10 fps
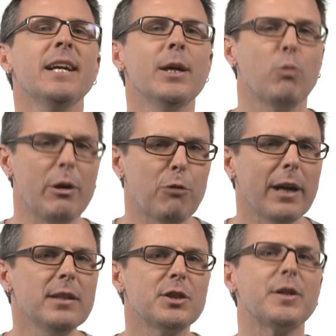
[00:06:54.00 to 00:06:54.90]
We
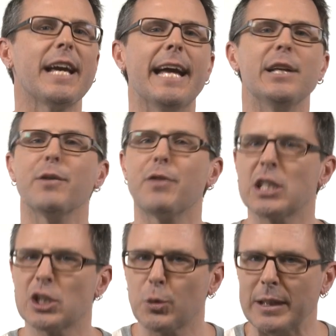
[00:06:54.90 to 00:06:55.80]
run to the end of the
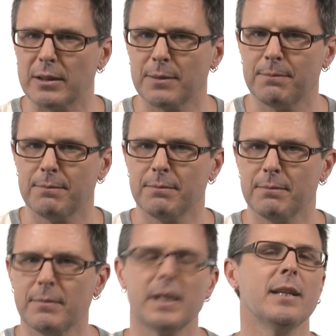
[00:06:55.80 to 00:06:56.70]
street.
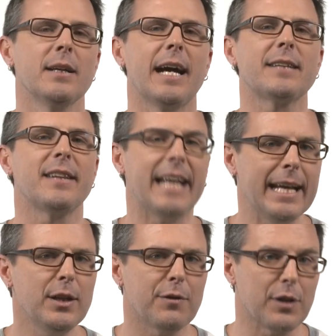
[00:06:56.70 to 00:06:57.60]
At the
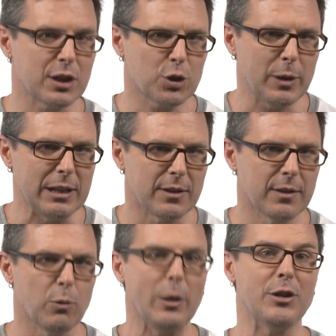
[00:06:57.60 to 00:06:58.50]
end of the street,
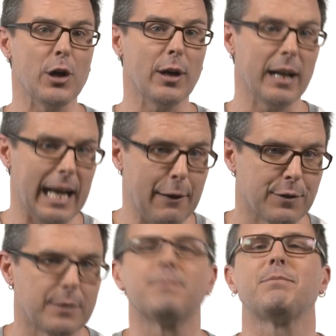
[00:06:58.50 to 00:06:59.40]
we turn
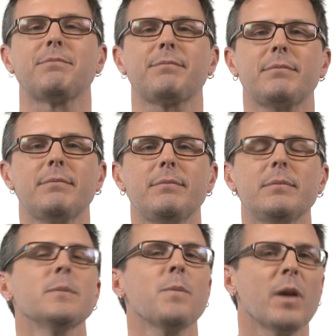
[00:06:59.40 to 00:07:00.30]
left.
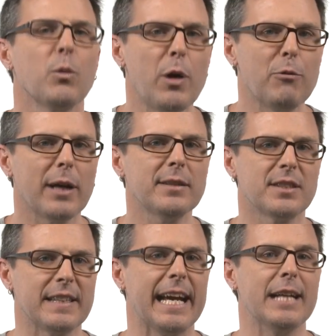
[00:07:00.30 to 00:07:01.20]
We run to
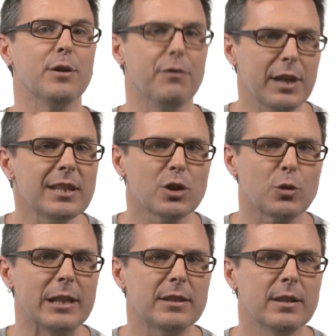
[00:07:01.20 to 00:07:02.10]
the end of this
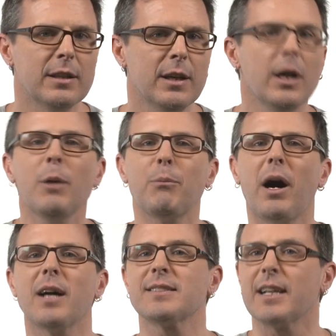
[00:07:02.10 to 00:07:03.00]
street,
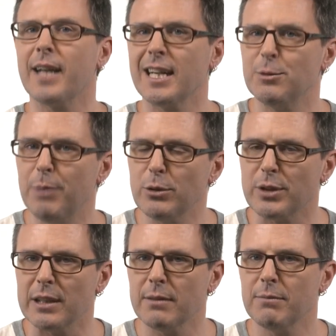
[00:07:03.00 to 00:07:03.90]
past a nice
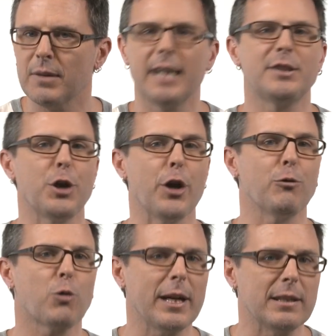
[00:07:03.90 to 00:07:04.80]
building, and turn
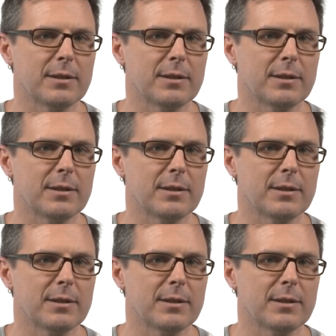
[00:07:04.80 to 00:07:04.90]
right.